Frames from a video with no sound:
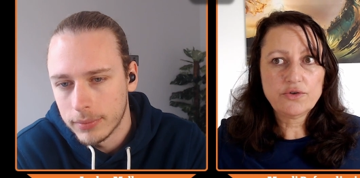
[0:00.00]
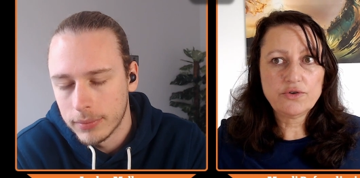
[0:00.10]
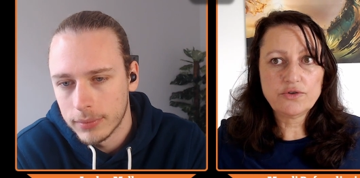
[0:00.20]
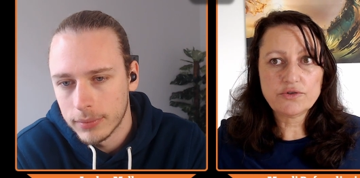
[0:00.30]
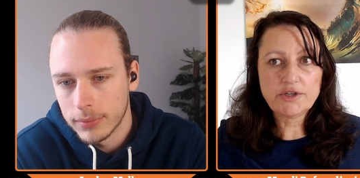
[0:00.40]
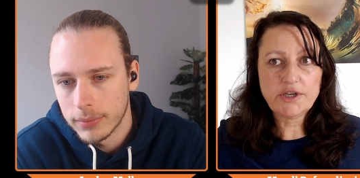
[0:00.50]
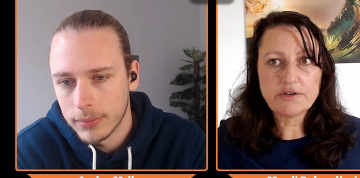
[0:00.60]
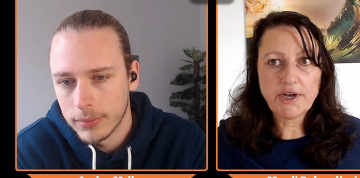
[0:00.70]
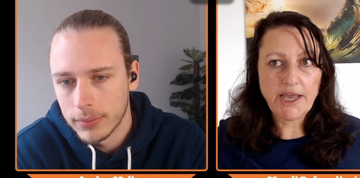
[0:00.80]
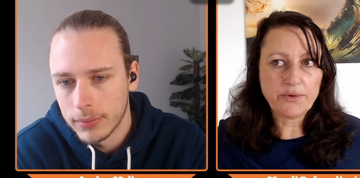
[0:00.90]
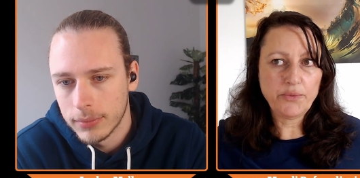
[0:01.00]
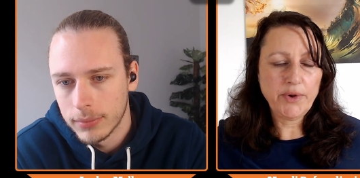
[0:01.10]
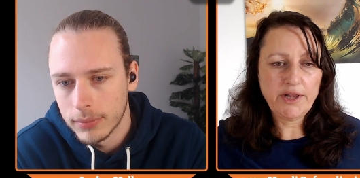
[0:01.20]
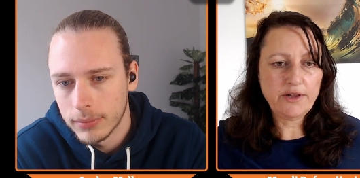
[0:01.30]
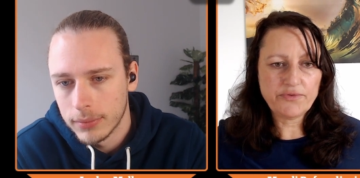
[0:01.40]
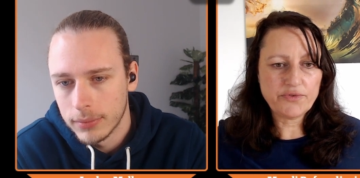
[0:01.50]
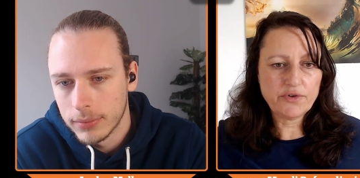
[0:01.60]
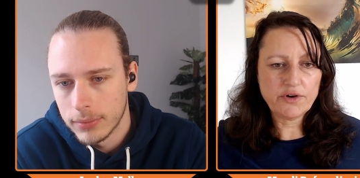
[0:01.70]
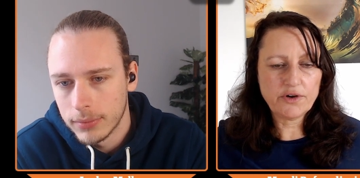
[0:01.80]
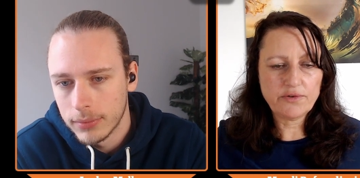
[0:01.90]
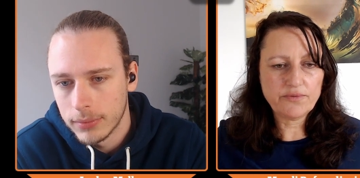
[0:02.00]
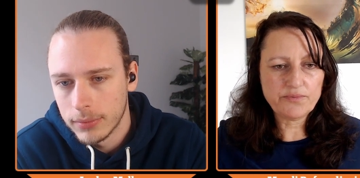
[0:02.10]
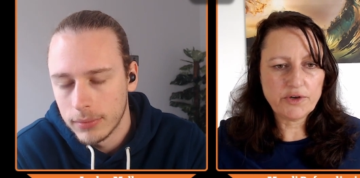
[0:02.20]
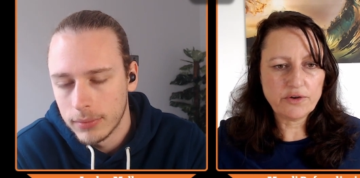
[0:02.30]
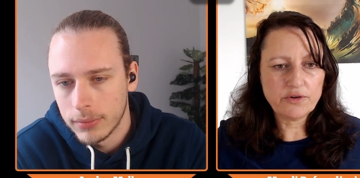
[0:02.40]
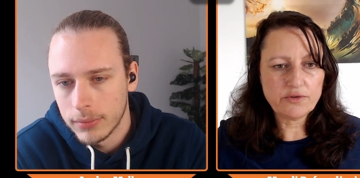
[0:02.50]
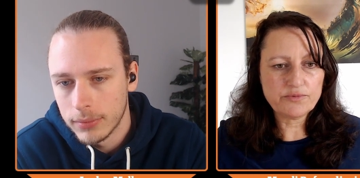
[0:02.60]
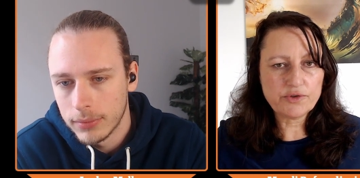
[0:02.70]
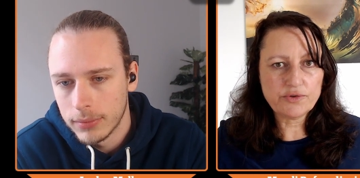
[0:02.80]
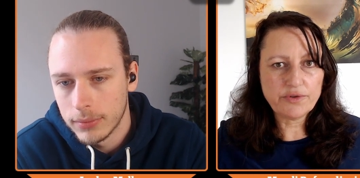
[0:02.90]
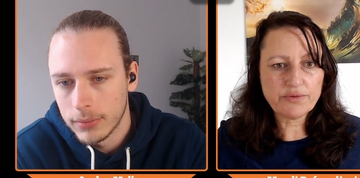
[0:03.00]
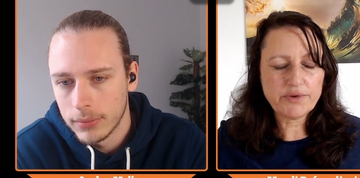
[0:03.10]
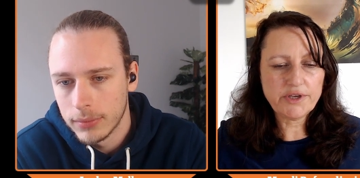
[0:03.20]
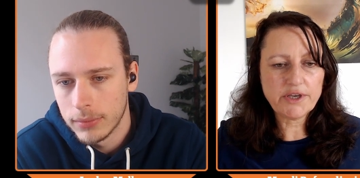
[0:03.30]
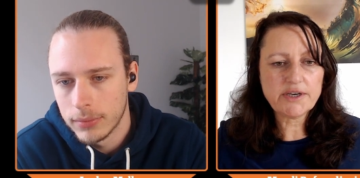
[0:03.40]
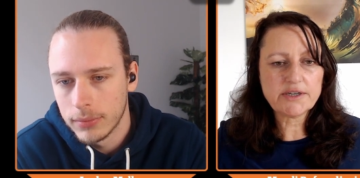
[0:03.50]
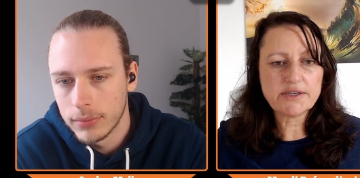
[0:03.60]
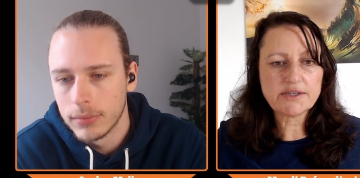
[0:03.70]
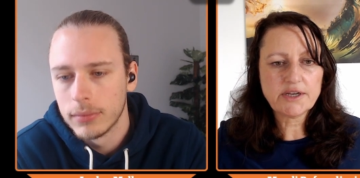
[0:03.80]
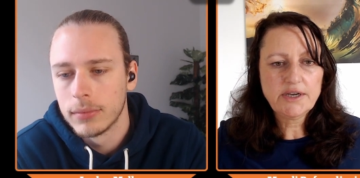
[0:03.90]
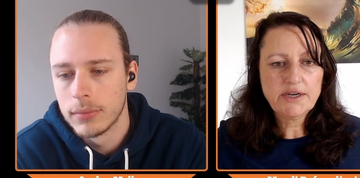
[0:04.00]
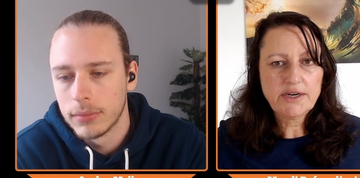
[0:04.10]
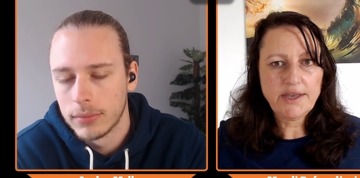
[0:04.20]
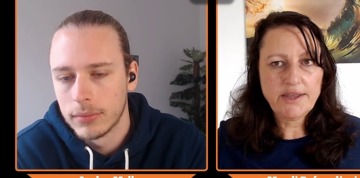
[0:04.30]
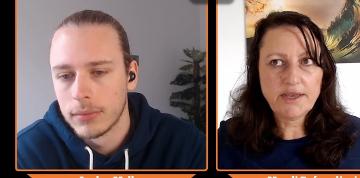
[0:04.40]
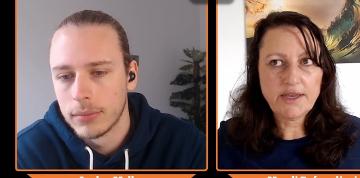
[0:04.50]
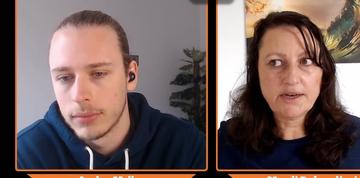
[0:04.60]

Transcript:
Speaker 1: who did like well for you know two or three years, and